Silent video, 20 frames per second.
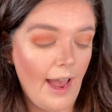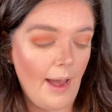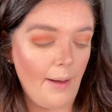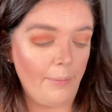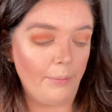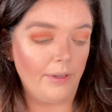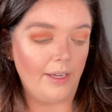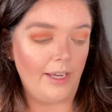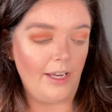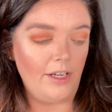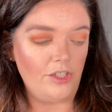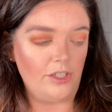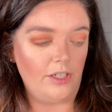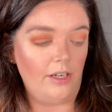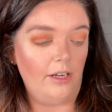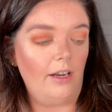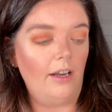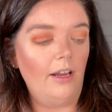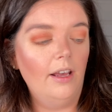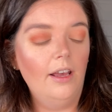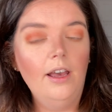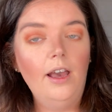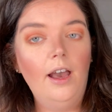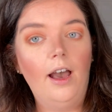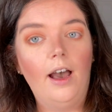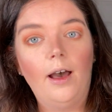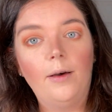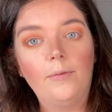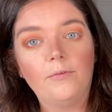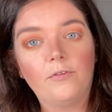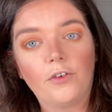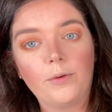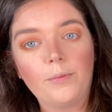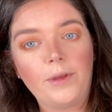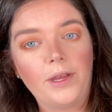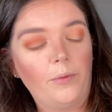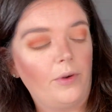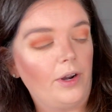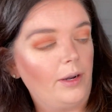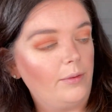application for
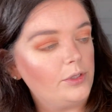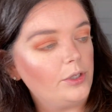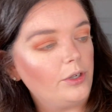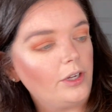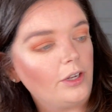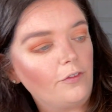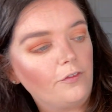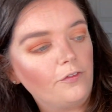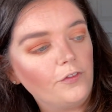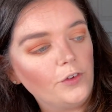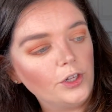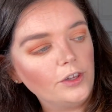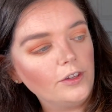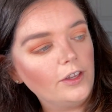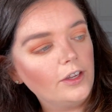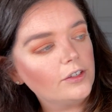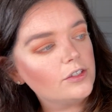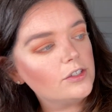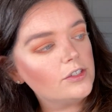me when I'm doing a full look.